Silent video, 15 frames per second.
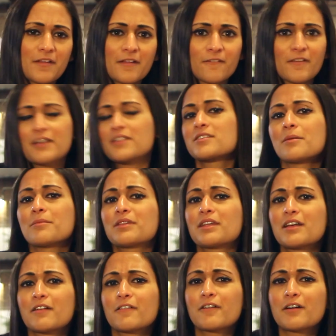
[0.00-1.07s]
then like
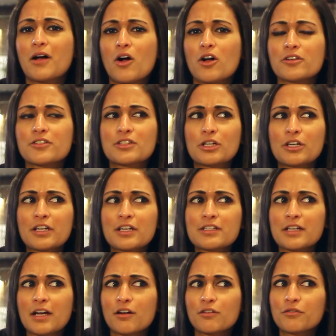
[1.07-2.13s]
something called Turning
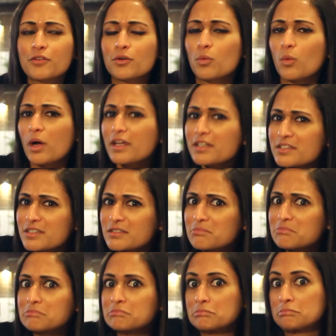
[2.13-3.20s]
Down for What?
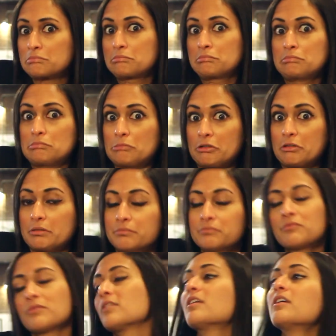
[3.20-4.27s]
No.
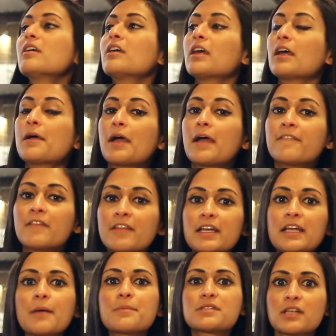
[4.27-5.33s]
And then they
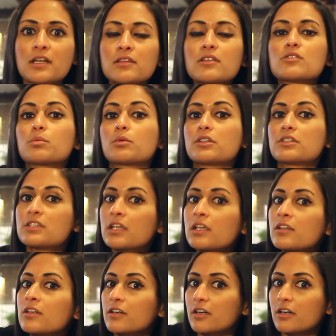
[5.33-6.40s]
kept saying this word
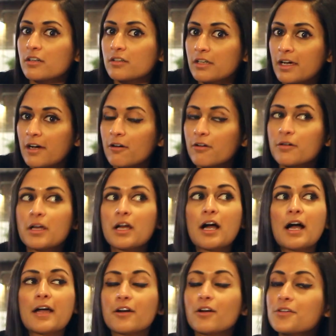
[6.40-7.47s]
Tinder. Now,
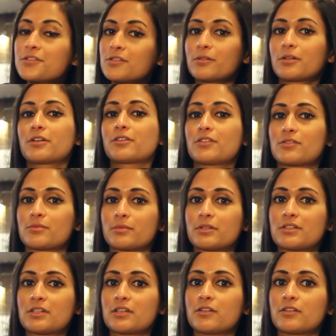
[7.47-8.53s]
I'd also heard this
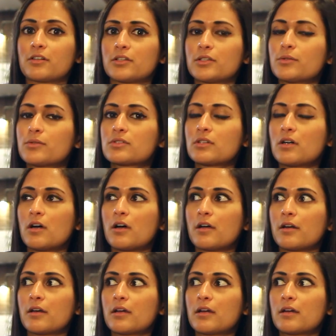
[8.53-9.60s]
word Tinder used on